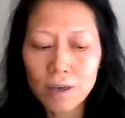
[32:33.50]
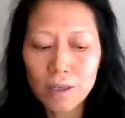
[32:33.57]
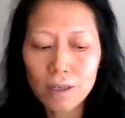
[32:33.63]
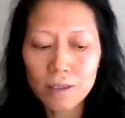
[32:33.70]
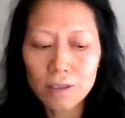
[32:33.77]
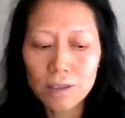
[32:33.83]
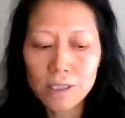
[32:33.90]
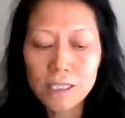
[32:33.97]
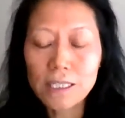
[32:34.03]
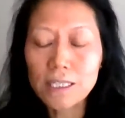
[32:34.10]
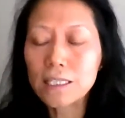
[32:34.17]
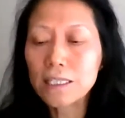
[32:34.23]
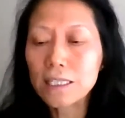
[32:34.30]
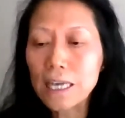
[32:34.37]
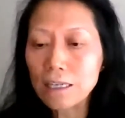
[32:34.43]

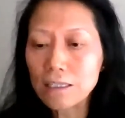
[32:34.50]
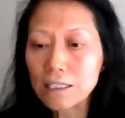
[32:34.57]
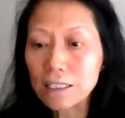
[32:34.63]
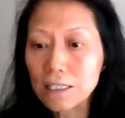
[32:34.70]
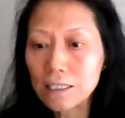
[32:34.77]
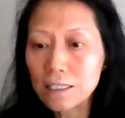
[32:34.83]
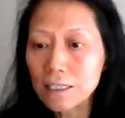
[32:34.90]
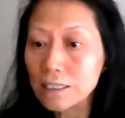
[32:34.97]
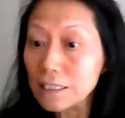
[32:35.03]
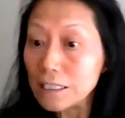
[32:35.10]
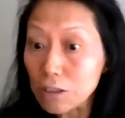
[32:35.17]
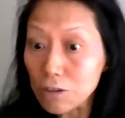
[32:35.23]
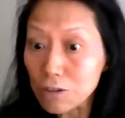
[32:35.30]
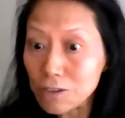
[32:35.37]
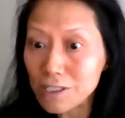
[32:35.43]
city county
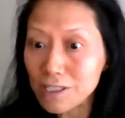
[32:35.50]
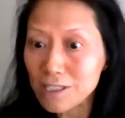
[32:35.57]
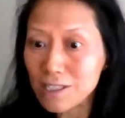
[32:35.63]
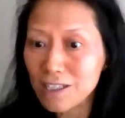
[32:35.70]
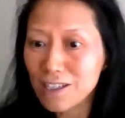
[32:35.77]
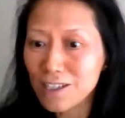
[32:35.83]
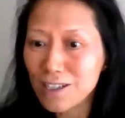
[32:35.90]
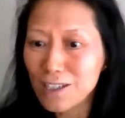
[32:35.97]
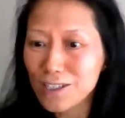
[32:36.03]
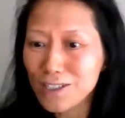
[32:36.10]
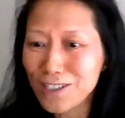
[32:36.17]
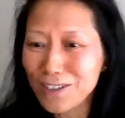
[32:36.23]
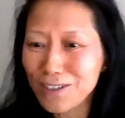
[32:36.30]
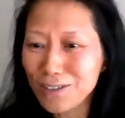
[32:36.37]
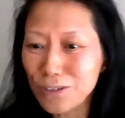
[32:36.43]
leaders
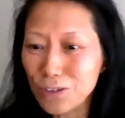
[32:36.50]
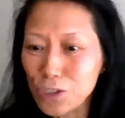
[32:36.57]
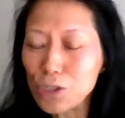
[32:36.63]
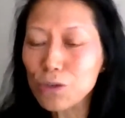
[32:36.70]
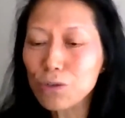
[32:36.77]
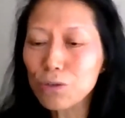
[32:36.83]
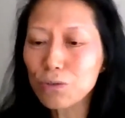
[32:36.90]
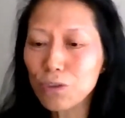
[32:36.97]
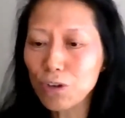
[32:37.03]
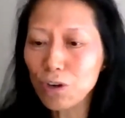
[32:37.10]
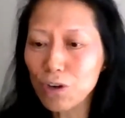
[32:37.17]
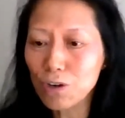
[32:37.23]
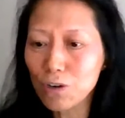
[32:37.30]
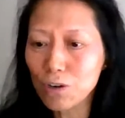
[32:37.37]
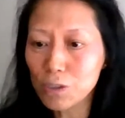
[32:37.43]
to do
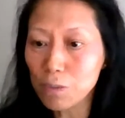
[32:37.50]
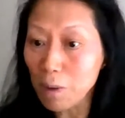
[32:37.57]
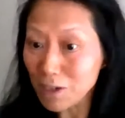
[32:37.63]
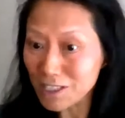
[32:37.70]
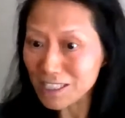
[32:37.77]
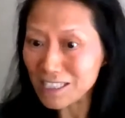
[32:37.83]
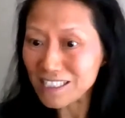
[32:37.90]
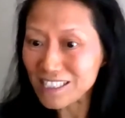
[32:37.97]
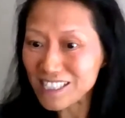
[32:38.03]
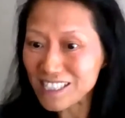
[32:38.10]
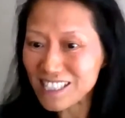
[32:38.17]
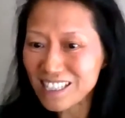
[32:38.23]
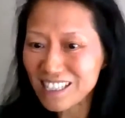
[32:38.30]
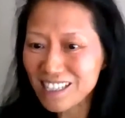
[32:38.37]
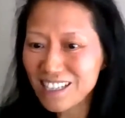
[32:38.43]
their smart cities
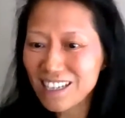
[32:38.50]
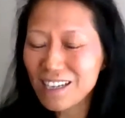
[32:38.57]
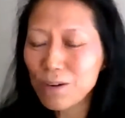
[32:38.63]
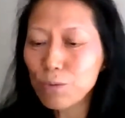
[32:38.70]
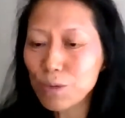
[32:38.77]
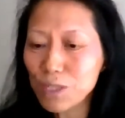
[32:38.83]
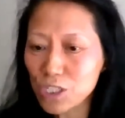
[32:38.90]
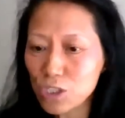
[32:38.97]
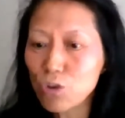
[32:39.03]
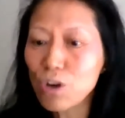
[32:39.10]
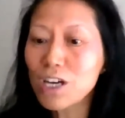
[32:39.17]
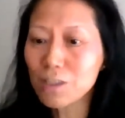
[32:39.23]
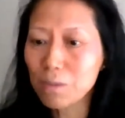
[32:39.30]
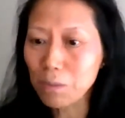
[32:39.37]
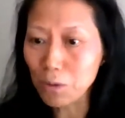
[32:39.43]
with
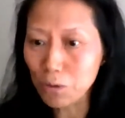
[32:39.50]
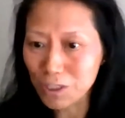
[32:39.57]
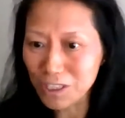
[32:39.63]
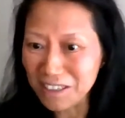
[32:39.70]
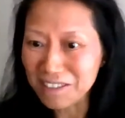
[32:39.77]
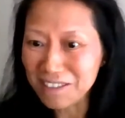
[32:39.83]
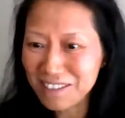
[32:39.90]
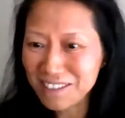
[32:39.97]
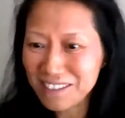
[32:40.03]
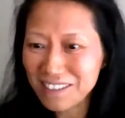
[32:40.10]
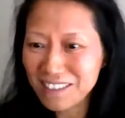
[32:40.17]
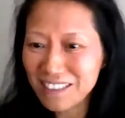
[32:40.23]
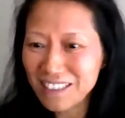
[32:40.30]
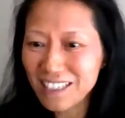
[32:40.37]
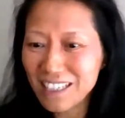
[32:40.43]
trust built in.
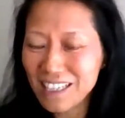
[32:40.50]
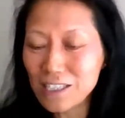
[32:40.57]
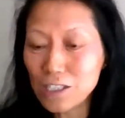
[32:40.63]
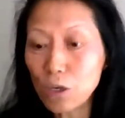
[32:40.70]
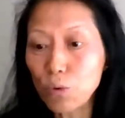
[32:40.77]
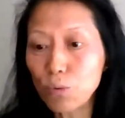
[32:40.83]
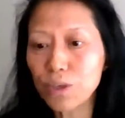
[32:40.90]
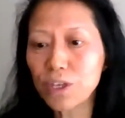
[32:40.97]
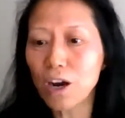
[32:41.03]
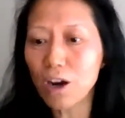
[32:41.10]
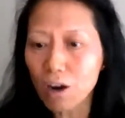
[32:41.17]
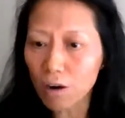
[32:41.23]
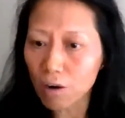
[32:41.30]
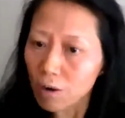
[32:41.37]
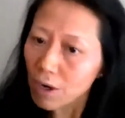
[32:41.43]
And so we
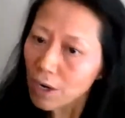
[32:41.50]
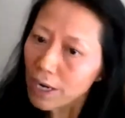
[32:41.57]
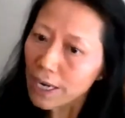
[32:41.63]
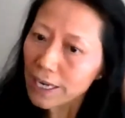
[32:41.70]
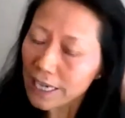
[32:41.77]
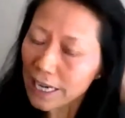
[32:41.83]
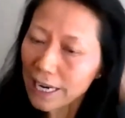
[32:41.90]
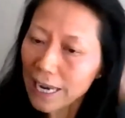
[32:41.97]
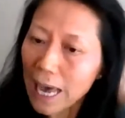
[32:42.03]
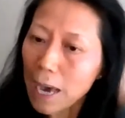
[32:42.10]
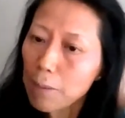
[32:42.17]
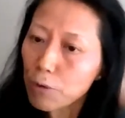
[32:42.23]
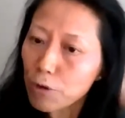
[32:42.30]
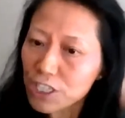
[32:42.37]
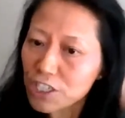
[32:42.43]
are a
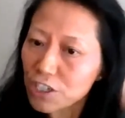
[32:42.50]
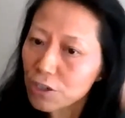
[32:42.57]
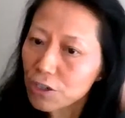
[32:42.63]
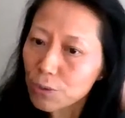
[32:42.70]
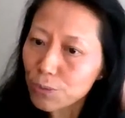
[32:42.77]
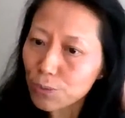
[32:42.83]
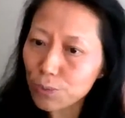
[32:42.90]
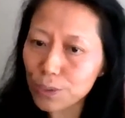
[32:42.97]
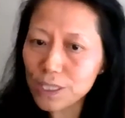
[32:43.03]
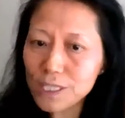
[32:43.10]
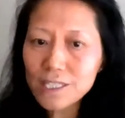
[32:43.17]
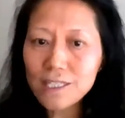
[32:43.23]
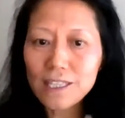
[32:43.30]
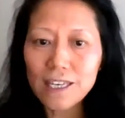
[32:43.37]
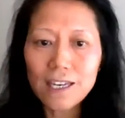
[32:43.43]
collaborator with
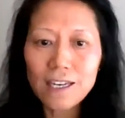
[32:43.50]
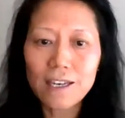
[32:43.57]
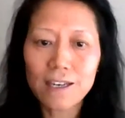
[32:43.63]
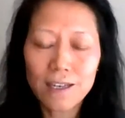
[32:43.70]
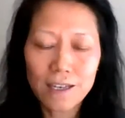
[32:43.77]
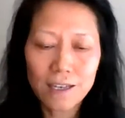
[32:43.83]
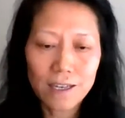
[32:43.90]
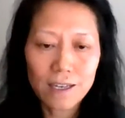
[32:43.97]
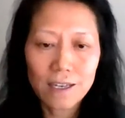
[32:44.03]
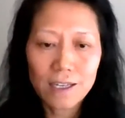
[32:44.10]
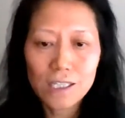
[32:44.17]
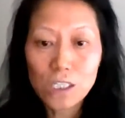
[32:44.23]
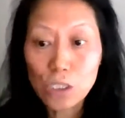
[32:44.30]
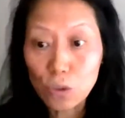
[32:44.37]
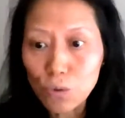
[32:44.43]
the
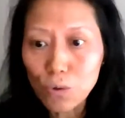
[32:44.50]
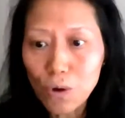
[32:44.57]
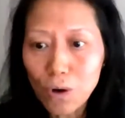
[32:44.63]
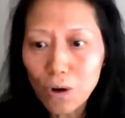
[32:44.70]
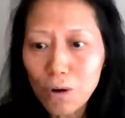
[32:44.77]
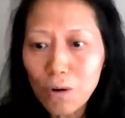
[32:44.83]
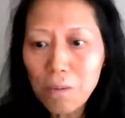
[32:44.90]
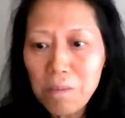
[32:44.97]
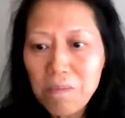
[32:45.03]
school,